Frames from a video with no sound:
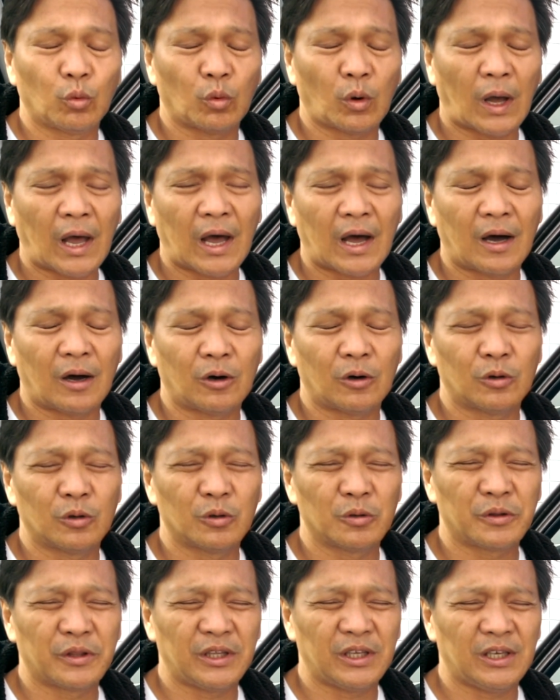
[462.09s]

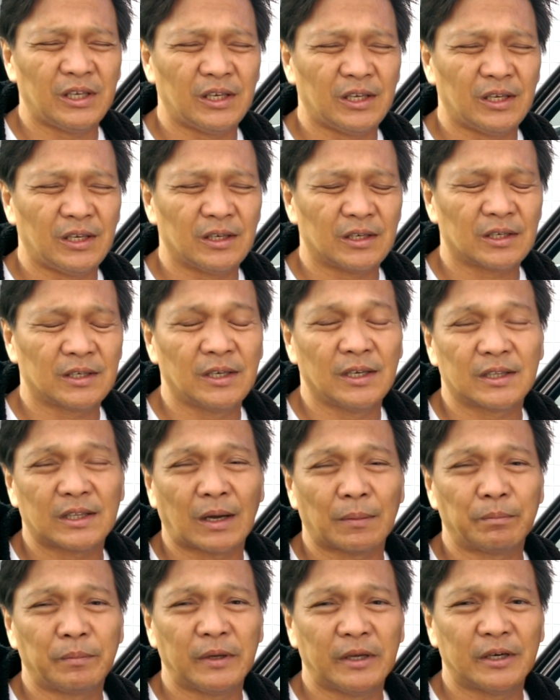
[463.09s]
how the kit
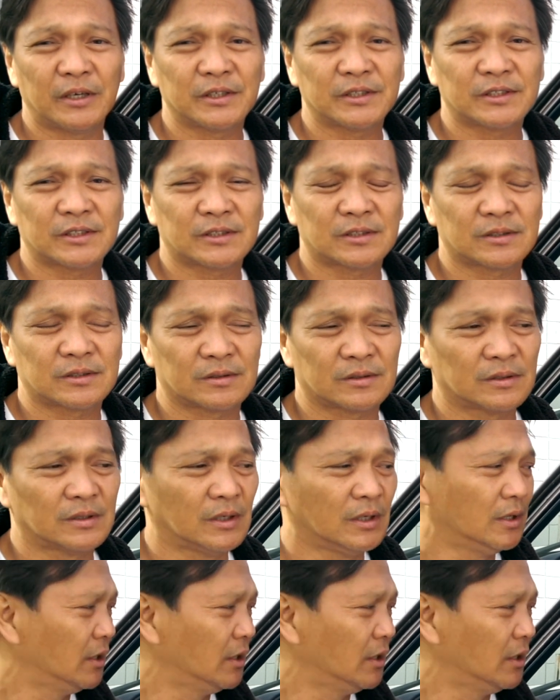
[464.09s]
appears